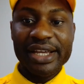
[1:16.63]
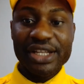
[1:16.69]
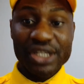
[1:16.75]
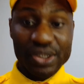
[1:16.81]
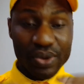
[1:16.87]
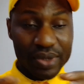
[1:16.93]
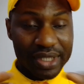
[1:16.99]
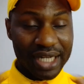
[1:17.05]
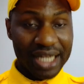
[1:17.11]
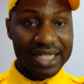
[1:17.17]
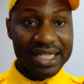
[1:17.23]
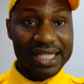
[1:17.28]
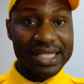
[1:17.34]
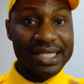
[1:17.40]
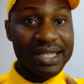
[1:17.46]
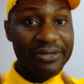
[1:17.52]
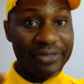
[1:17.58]
So that
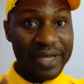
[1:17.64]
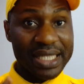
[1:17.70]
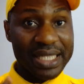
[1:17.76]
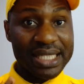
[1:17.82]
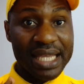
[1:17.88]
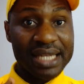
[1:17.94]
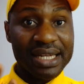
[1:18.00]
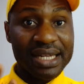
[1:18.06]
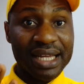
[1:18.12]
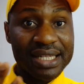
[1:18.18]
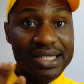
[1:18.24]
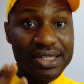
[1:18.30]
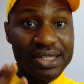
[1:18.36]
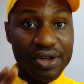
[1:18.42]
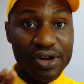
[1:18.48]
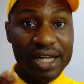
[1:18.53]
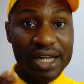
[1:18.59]
is the first thing that this
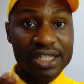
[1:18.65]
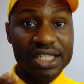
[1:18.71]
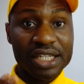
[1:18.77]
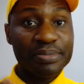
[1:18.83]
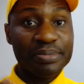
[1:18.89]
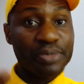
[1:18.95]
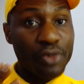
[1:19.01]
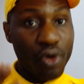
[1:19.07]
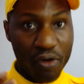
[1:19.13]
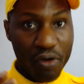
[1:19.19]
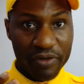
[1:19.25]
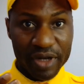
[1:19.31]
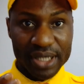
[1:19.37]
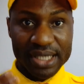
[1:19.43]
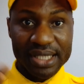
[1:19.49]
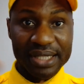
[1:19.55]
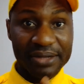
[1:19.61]
scholarship
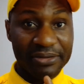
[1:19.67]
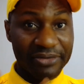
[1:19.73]
covers.